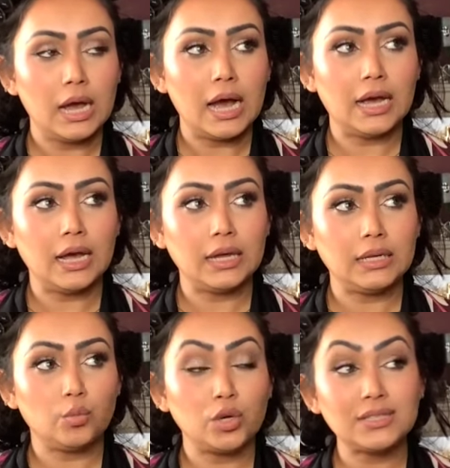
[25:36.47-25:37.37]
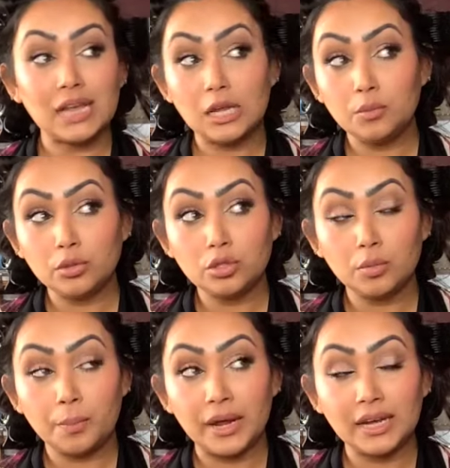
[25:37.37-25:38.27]
I was able to
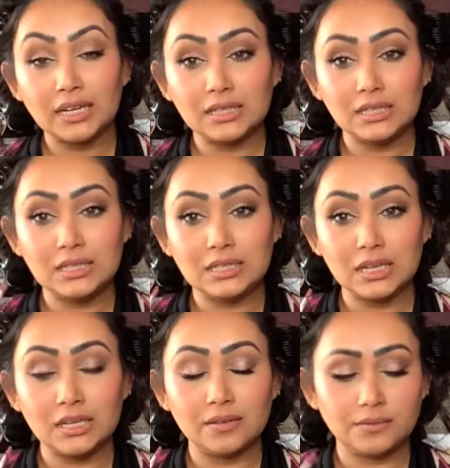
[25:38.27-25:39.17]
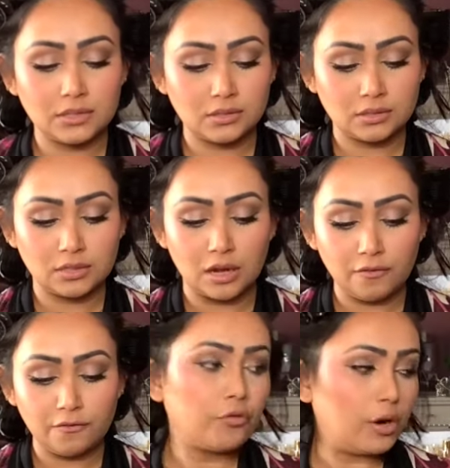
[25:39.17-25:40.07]
pick these kind of
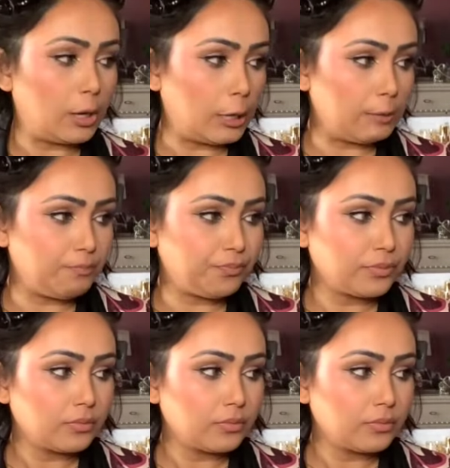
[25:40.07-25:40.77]
stuff from